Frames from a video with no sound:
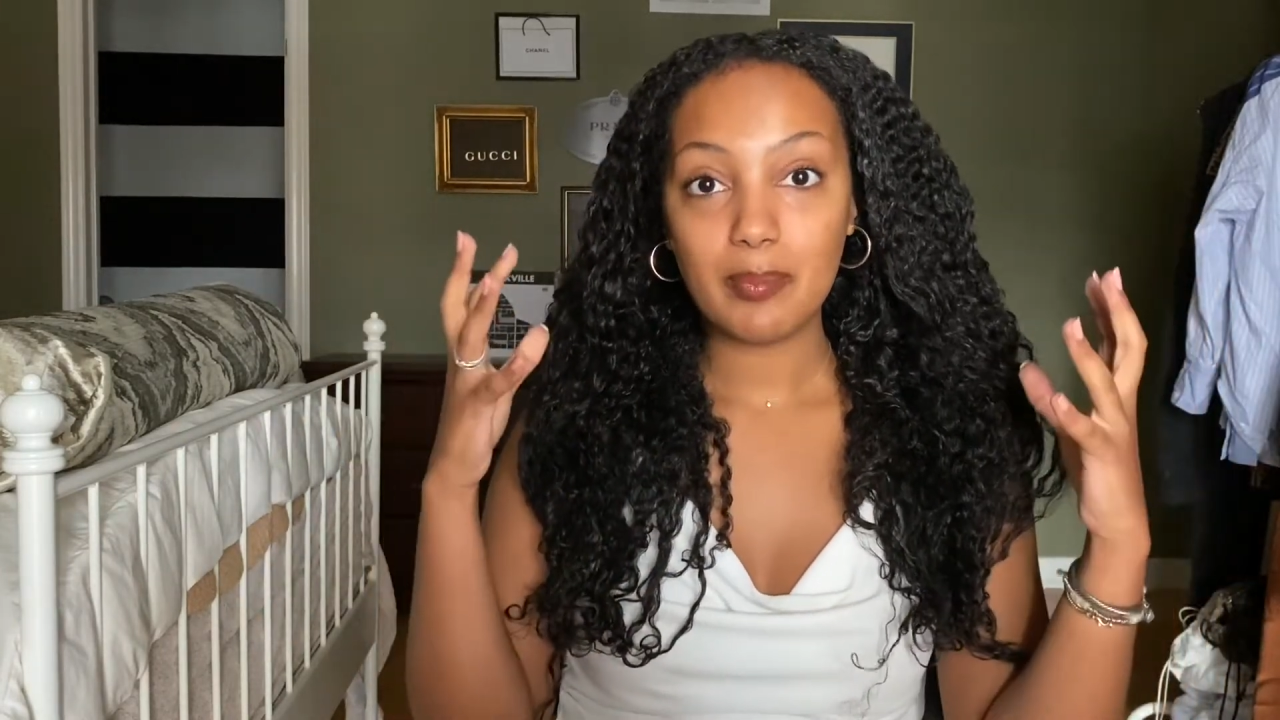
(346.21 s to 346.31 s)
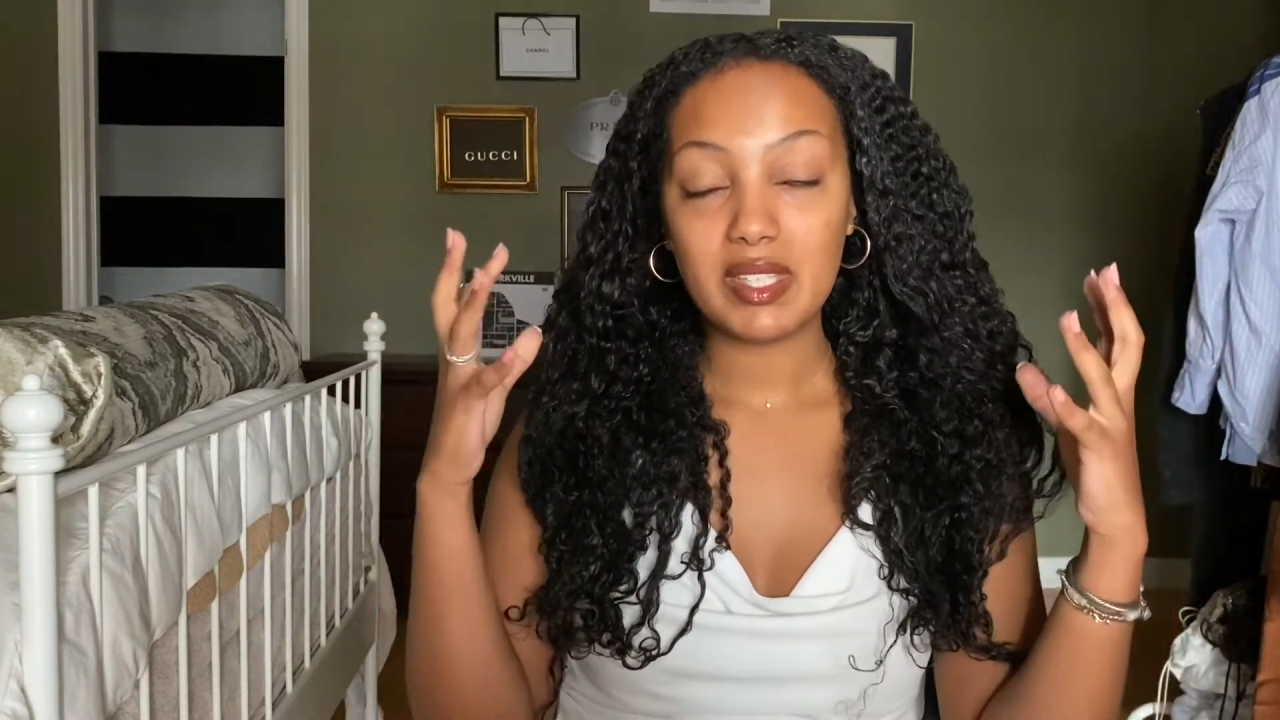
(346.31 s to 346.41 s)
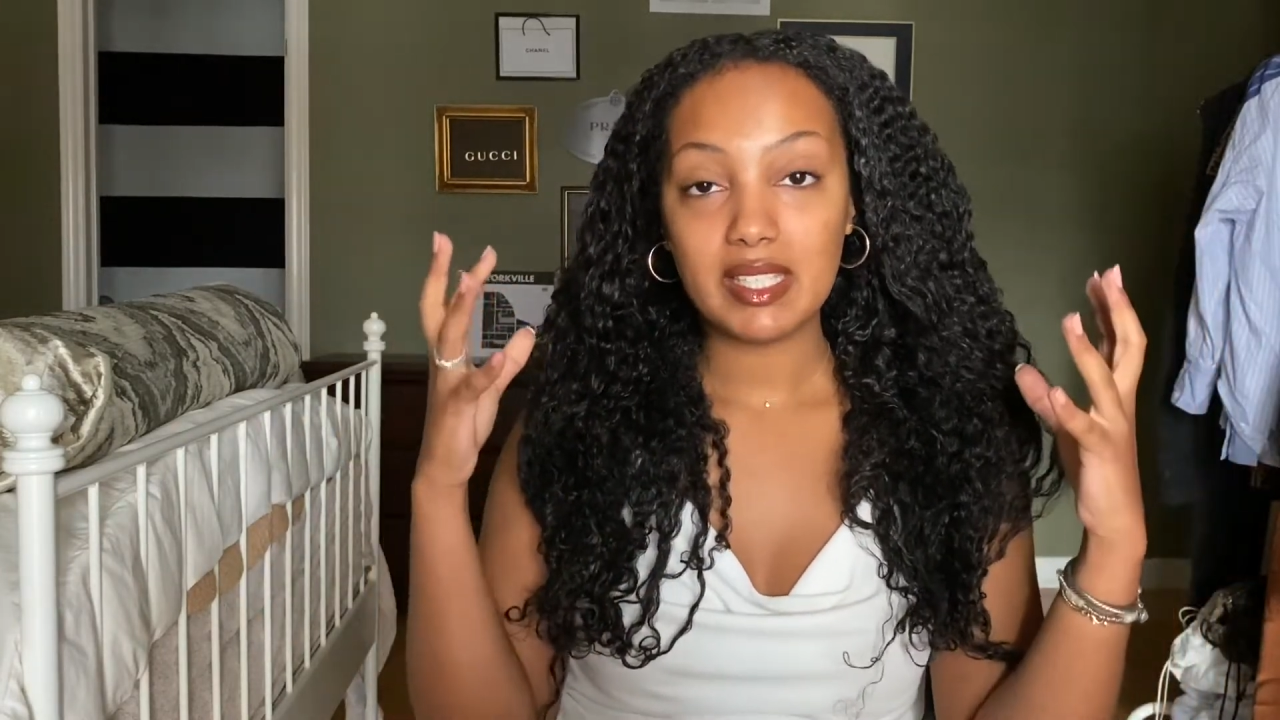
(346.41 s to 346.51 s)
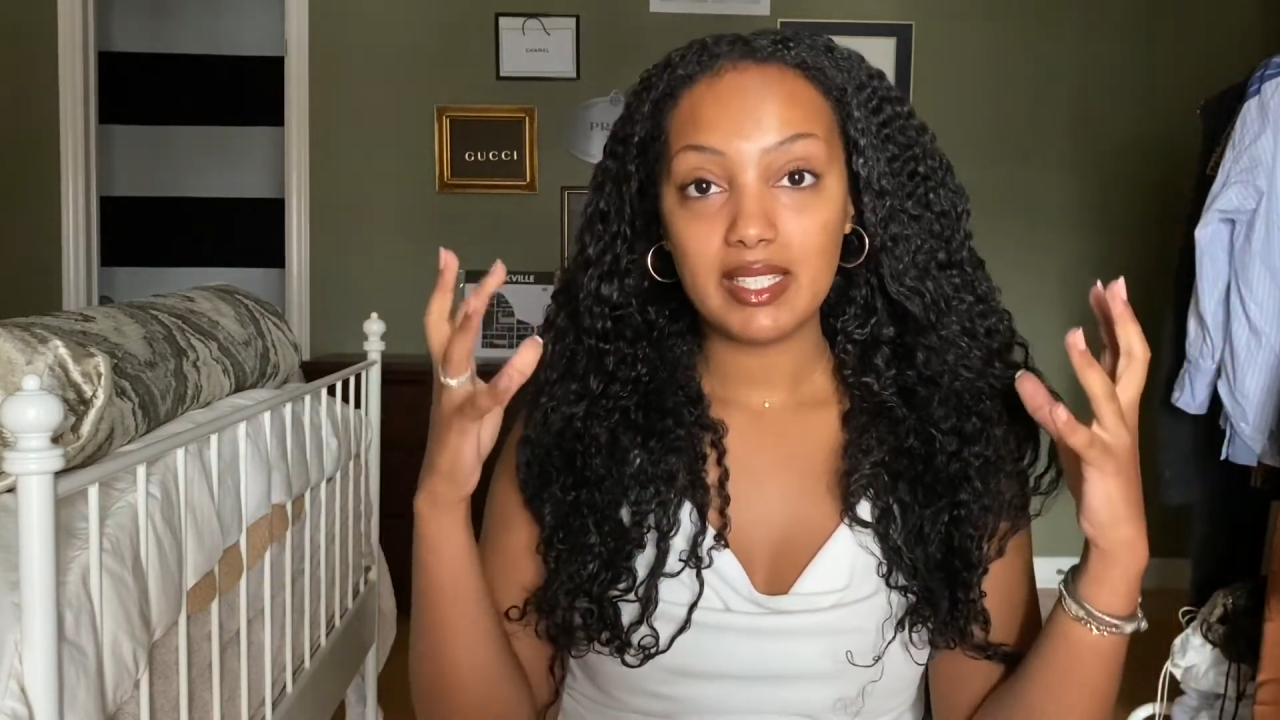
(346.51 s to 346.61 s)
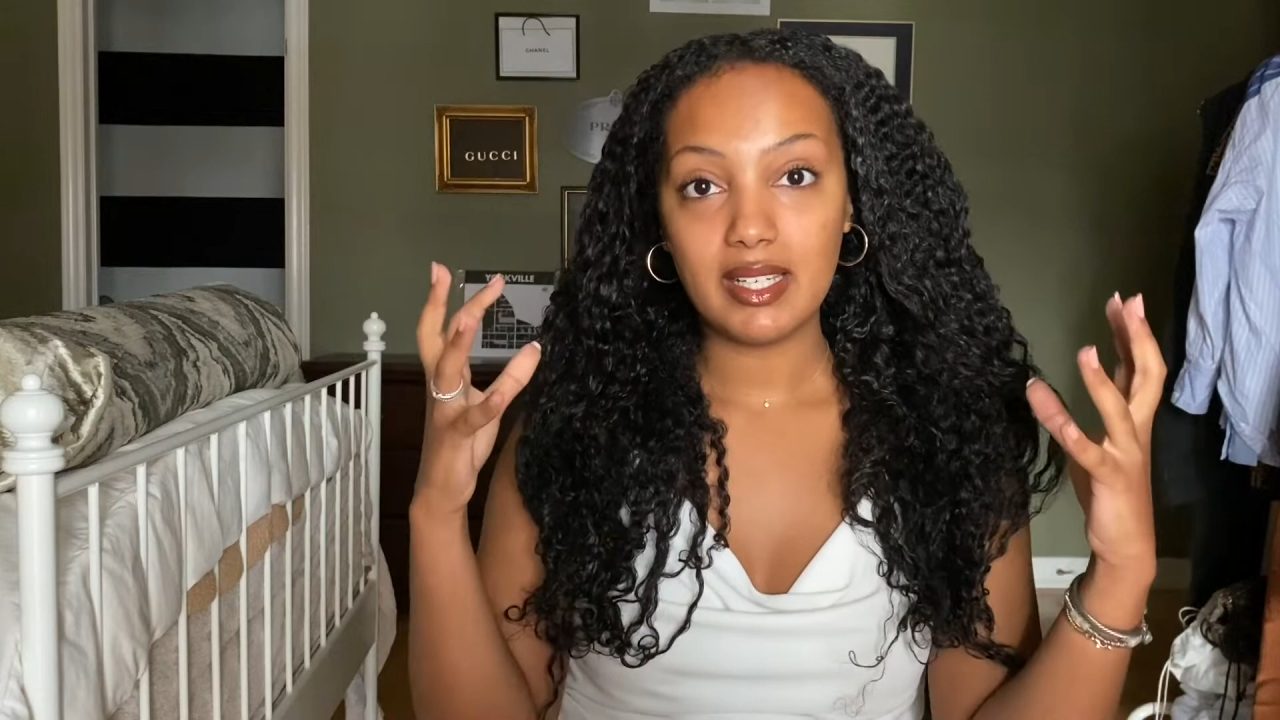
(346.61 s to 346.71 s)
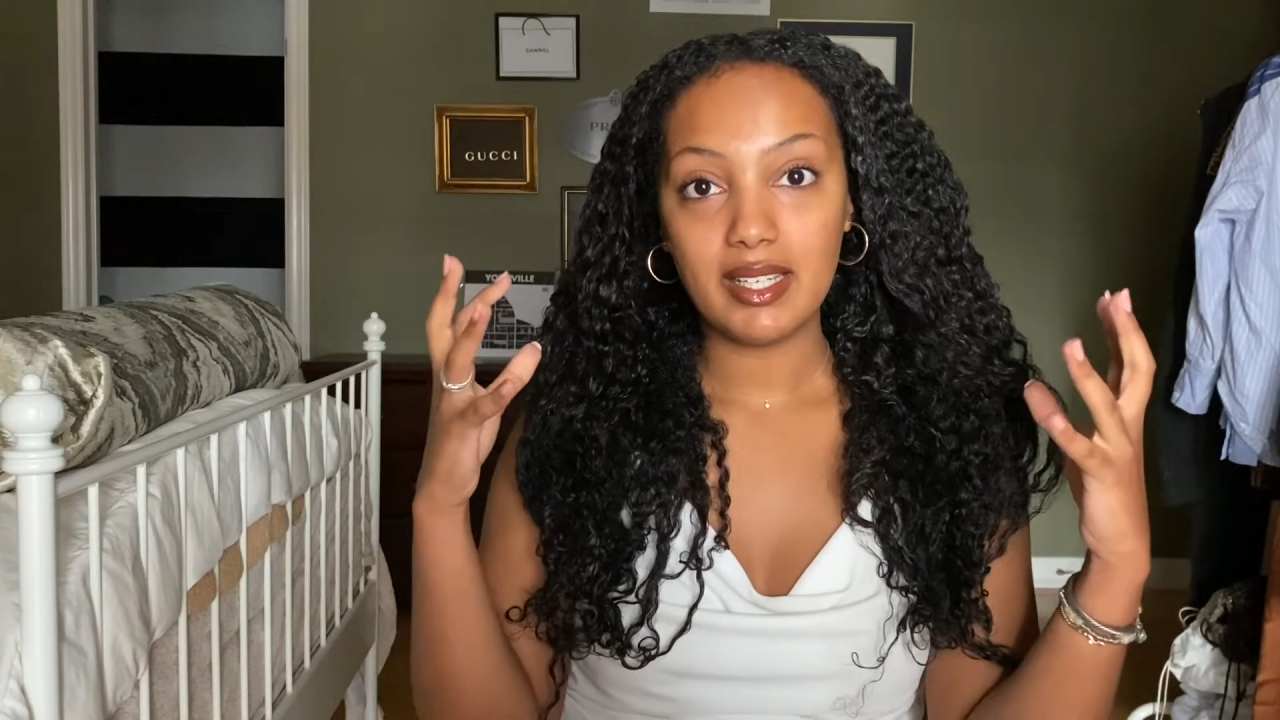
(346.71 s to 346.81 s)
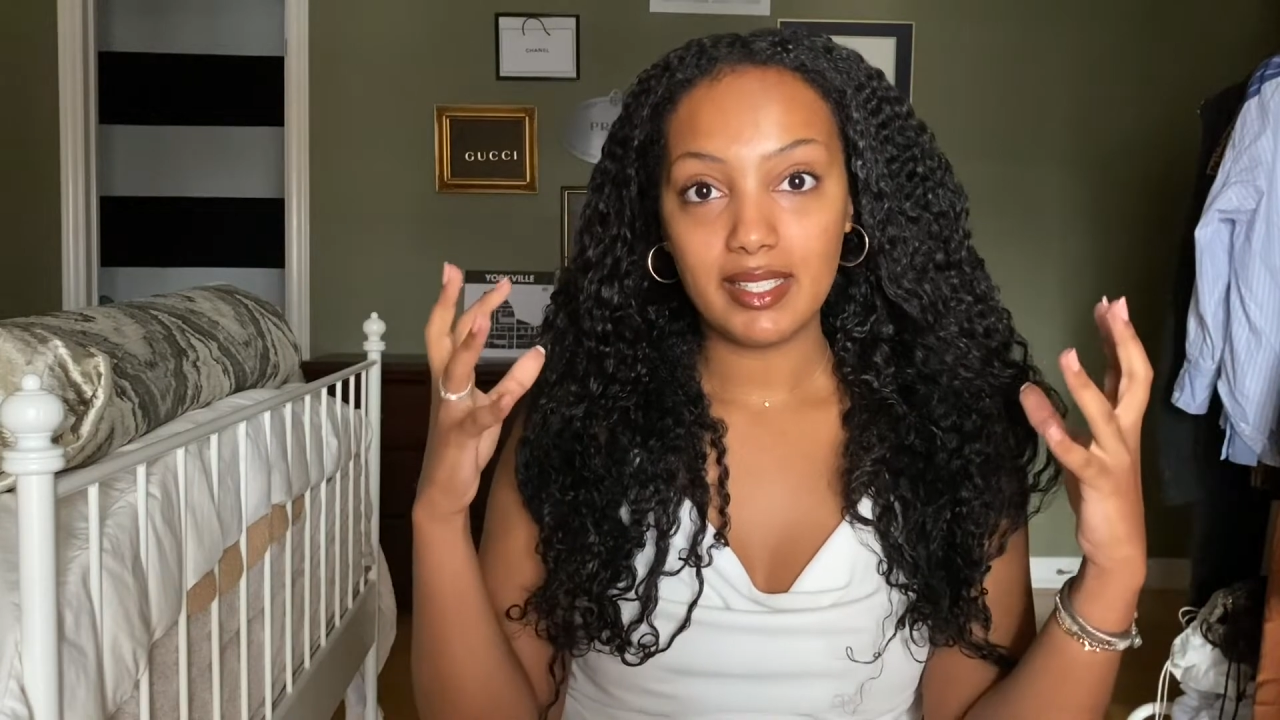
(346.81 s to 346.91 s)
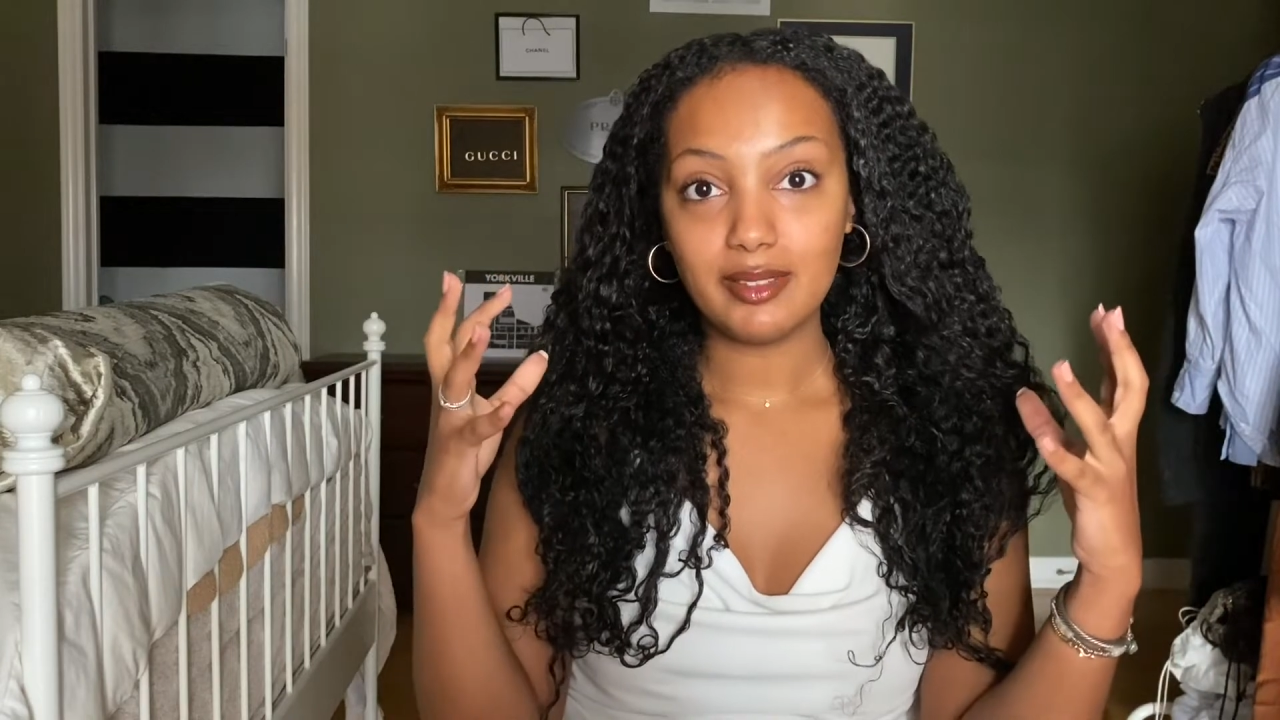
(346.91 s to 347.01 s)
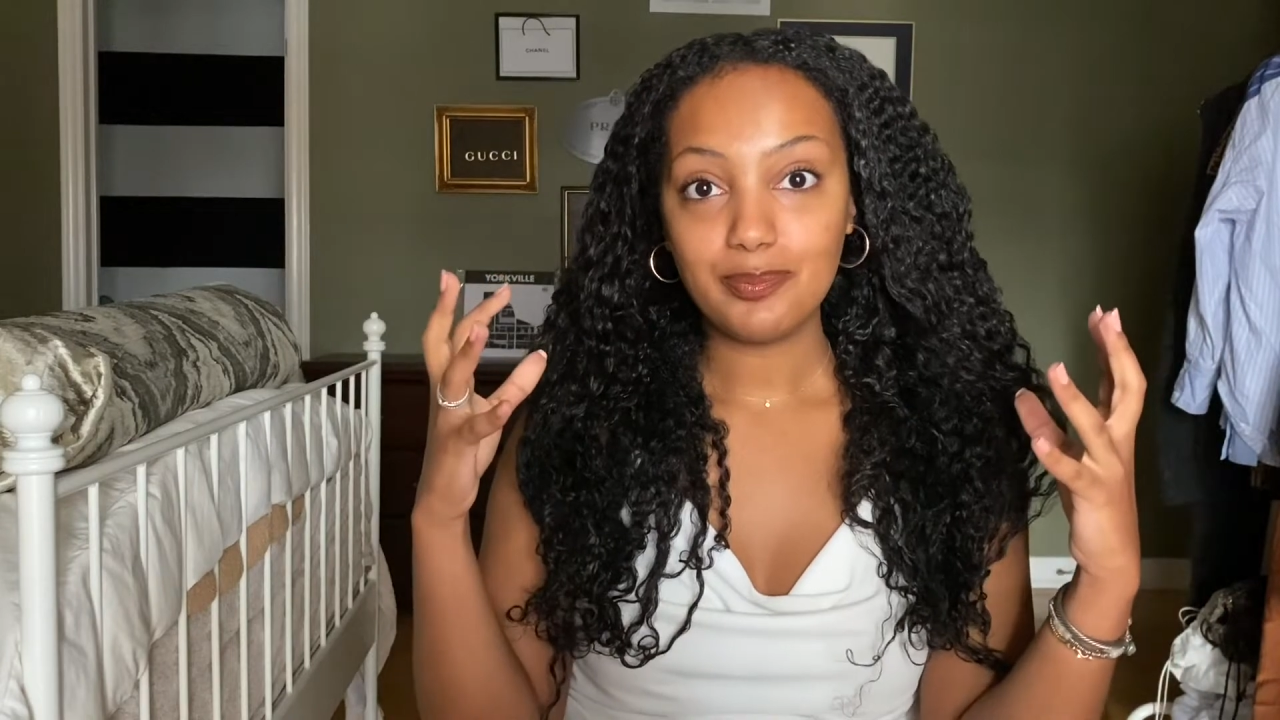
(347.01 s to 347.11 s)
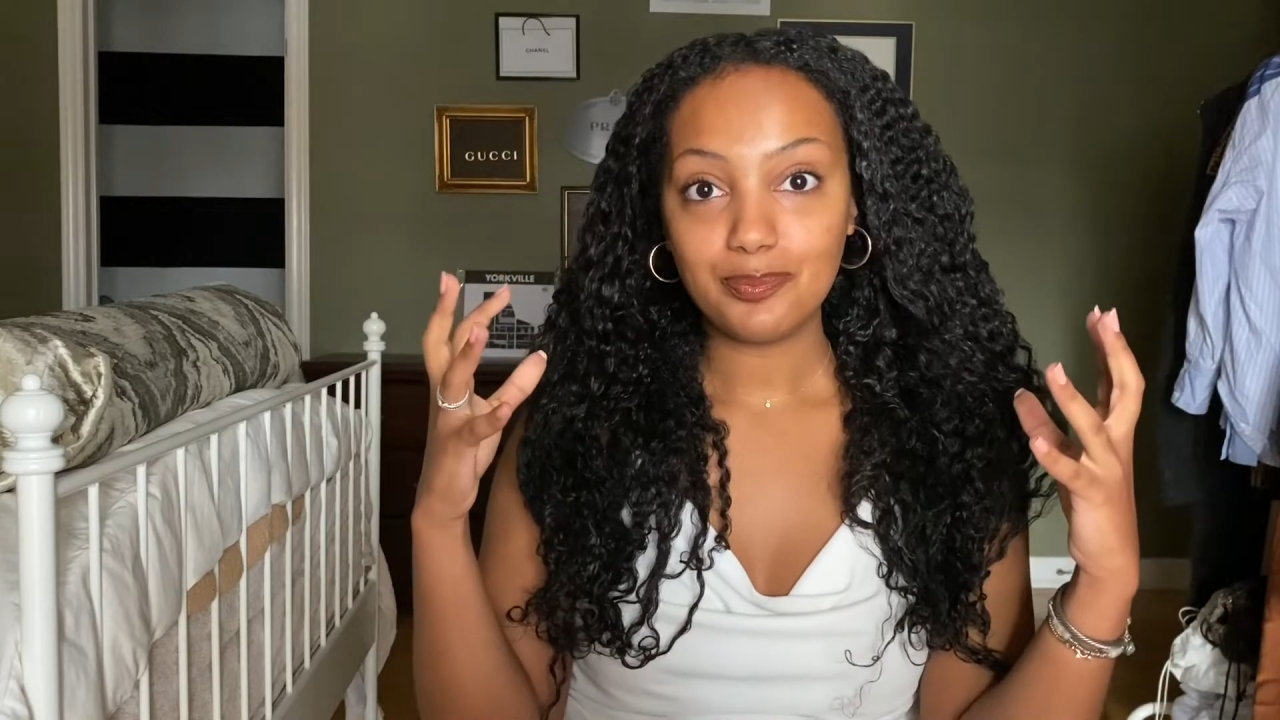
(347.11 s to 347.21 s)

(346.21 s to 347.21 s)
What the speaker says: the heat in.